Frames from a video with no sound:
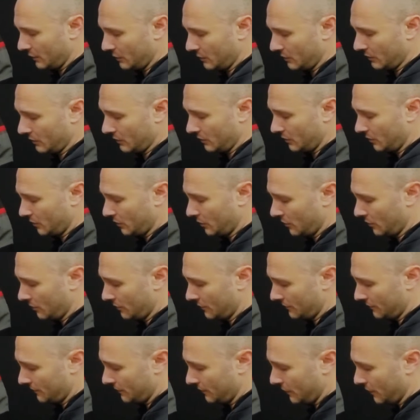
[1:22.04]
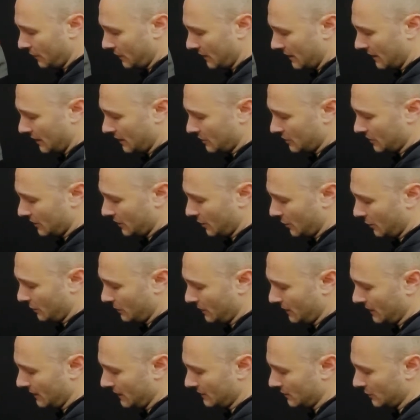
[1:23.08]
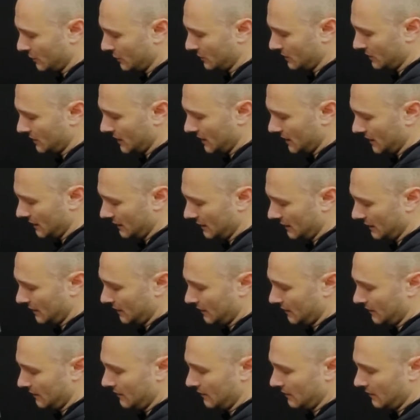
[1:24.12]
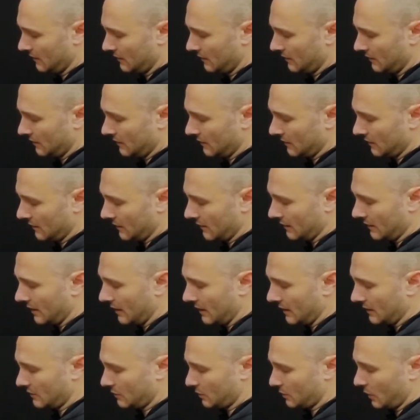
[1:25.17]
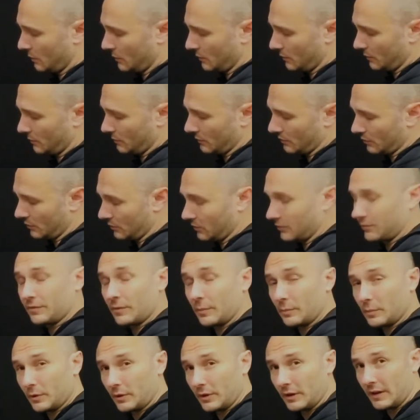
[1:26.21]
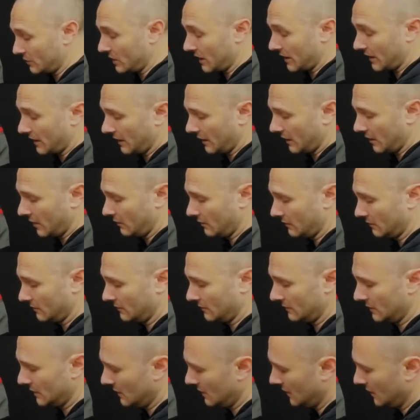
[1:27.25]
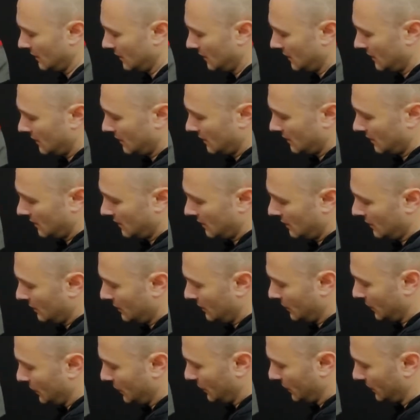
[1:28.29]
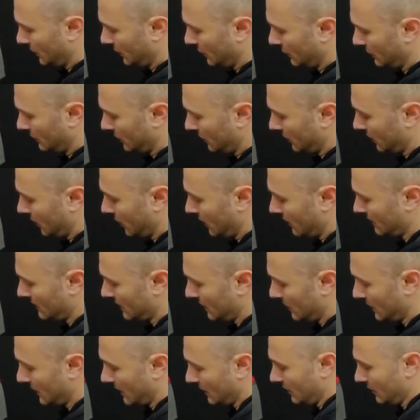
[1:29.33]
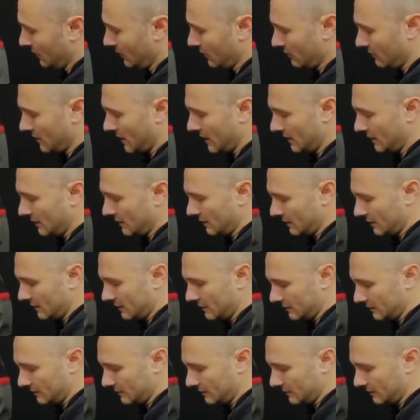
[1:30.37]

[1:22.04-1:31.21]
you want to do the cuff, you can actually open this up slightly like that to open up the cuff for putting the jacket on. But we've also got a zip at the other end